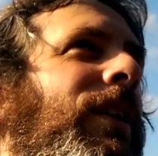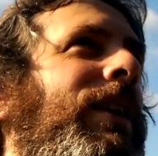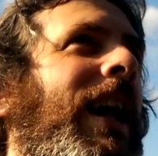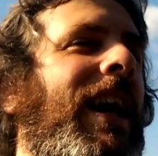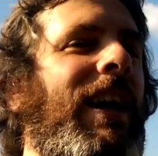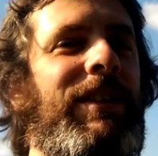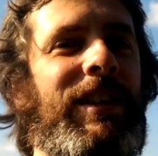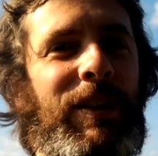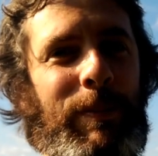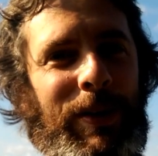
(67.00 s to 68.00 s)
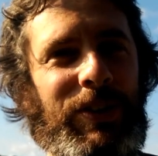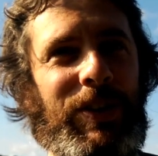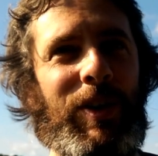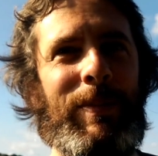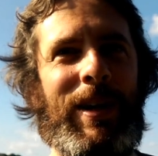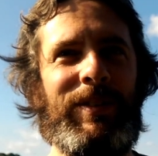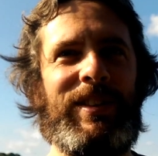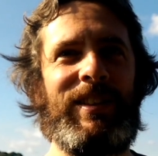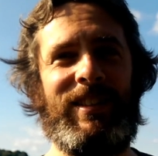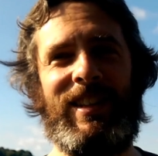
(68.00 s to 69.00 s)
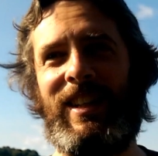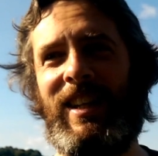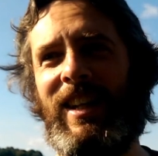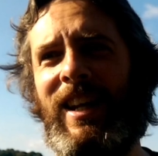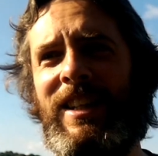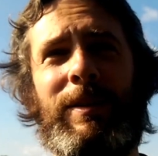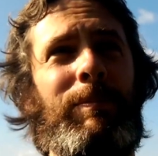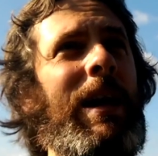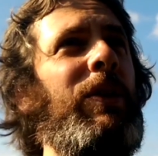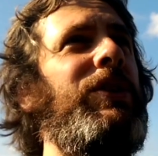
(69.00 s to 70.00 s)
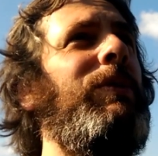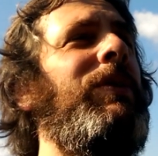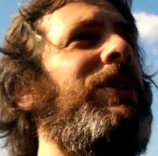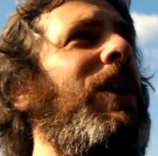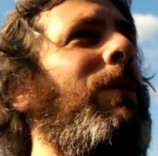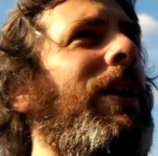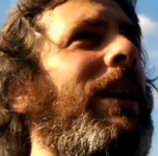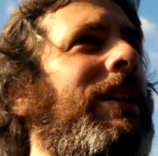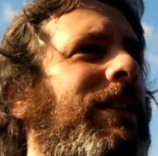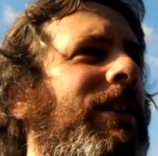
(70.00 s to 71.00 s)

Okay, I have to tell you about a snow mountain. It's a mountain with snow on it.